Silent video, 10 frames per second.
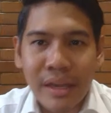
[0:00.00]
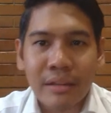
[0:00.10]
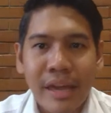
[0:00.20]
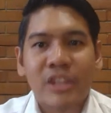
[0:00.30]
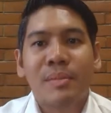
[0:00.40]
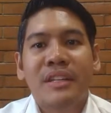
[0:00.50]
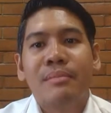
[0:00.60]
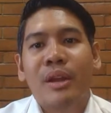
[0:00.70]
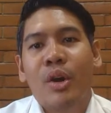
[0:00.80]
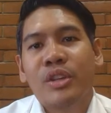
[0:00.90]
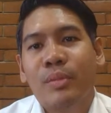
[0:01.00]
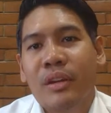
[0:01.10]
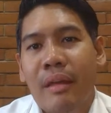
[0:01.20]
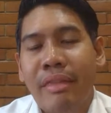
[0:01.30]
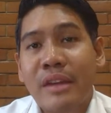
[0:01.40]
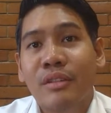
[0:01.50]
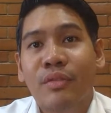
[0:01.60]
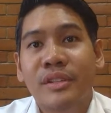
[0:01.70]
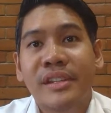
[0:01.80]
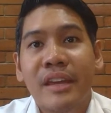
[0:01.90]
engagement in Malolos, Bulacan. Thank you
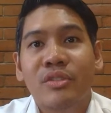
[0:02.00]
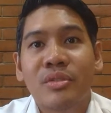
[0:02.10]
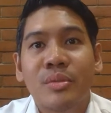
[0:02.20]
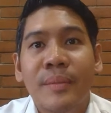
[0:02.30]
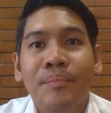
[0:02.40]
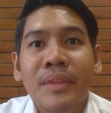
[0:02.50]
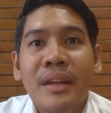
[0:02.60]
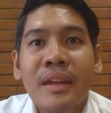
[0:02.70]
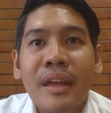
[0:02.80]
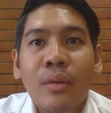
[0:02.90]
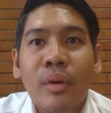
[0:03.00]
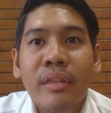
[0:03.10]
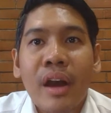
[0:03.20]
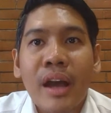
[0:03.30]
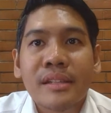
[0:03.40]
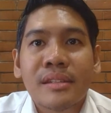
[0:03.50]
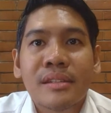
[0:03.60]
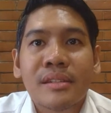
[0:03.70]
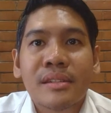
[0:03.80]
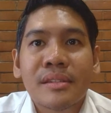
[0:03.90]
for staying tuned with
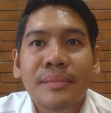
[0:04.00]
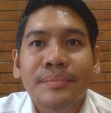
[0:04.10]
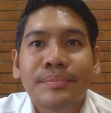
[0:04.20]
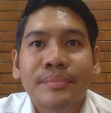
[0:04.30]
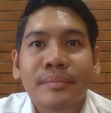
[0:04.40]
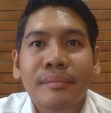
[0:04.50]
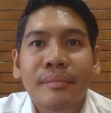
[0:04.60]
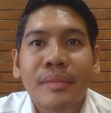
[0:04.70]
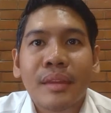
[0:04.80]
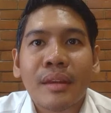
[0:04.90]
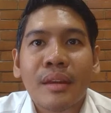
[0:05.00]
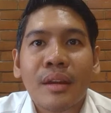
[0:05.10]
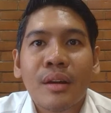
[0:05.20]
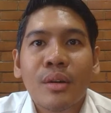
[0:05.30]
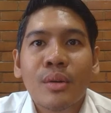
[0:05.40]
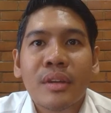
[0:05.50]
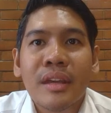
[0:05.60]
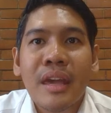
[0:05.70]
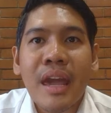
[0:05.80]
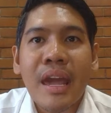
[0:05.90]
us.
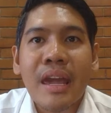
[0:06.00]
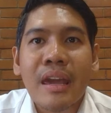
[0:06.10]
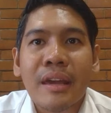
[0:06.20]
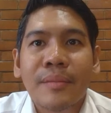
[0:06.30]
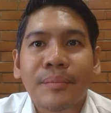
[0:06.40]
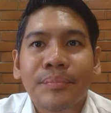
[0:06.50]
Okay.